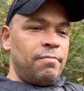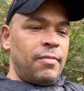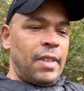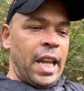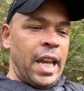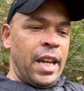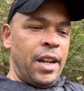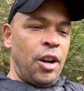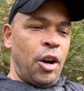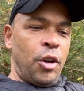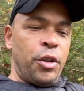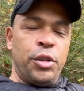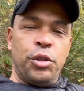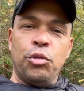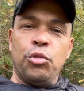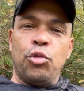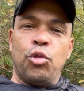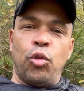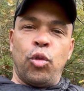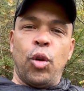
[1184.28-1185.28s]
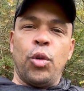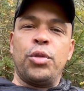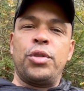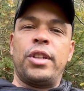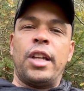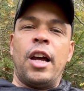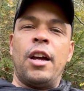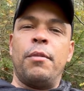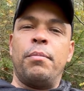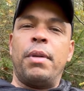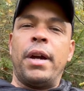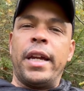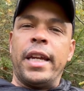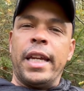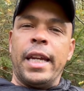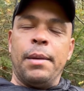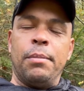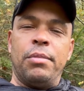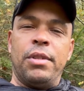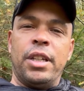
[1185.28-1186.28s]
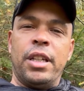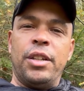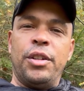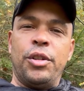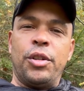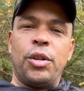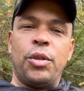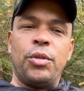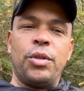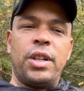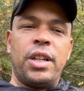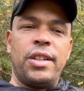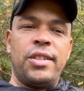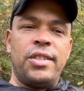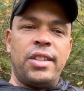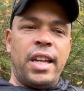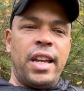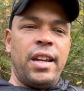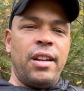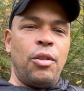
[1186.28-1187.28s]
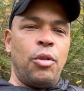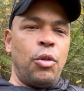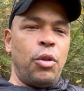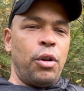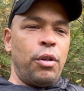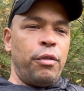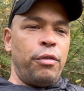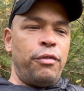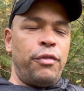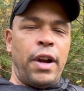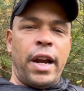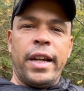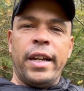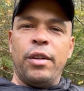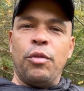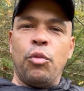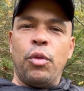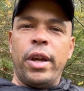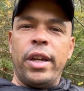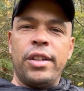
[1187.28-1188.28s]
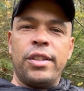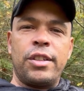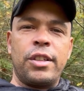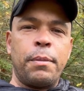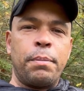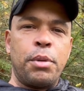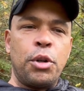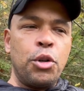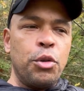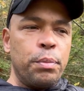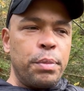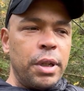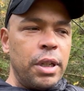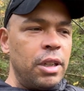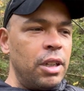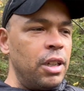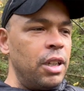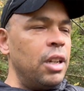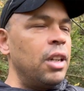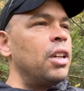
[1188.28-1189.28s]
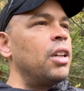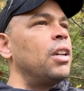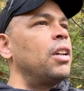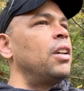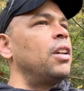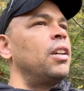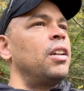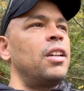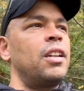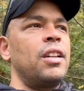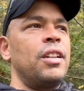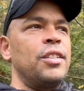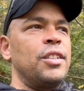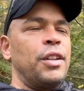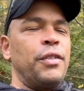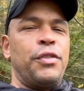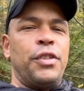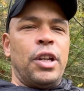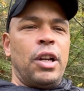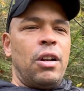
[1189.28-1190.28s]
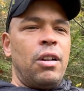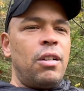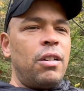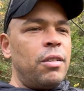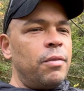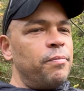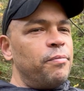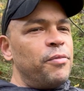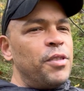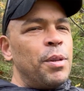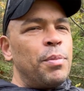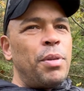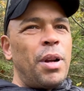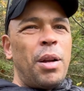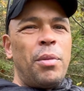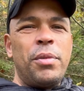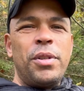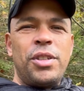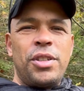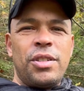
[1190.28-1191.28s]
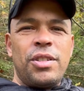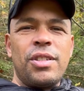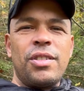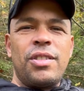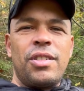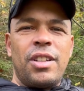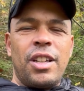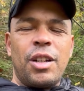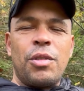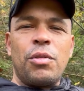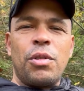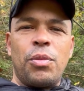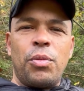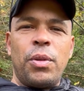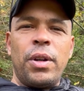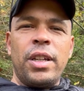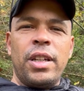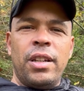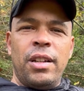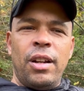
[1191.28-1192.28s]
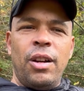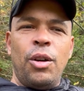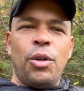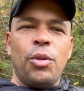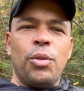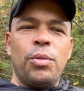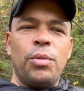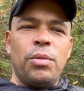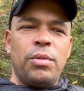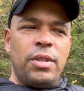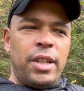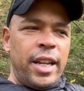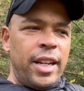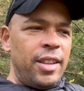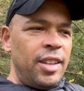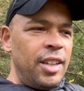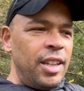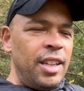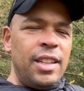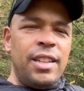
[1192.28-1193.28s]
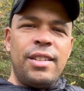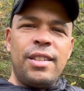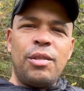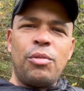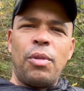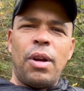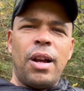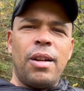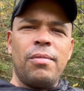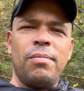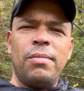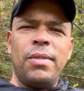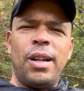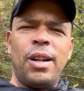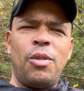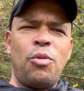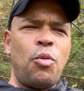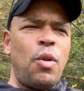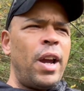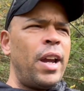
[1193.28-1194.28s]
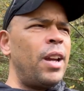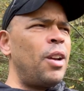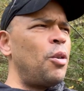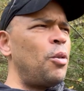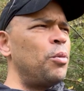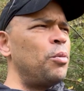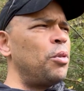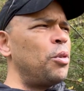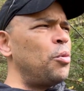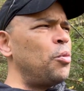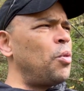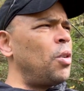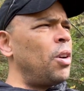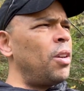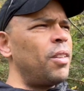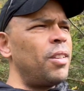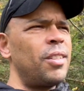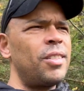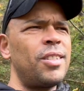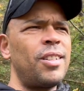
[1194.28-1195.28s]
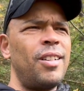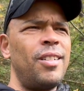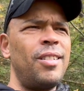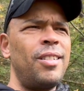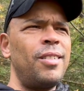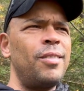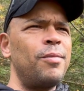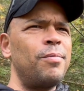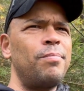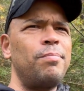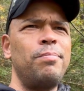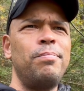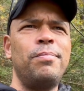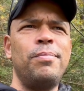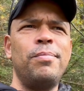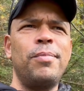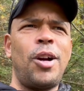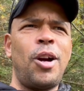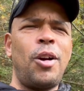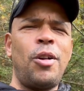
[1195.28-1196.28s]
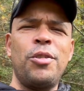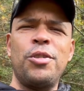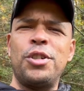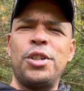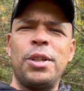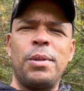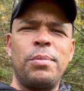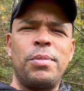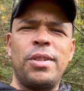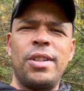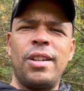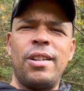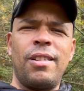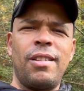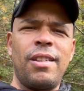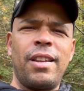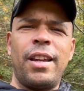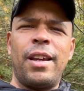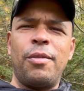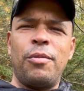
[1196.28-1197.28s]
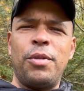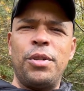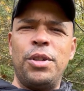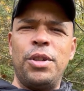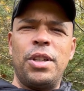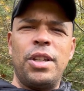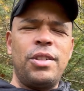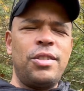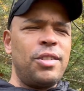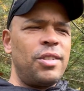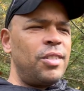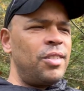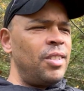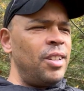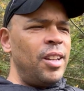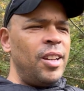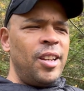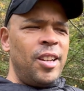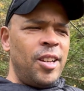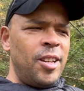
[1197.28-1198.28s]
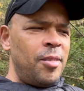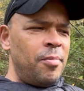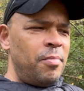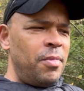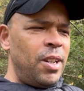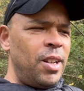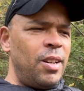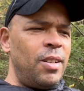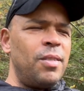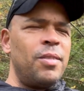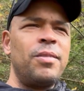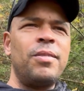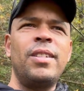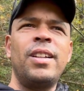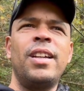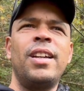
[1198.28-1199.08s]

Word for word: and are you grossed out by emptying your own cassette or finding ways to poop? Because if you are, you probably should just stick with what you know. Take the easy route. You know, why go through all this hard hardships and all that when you can just, you know,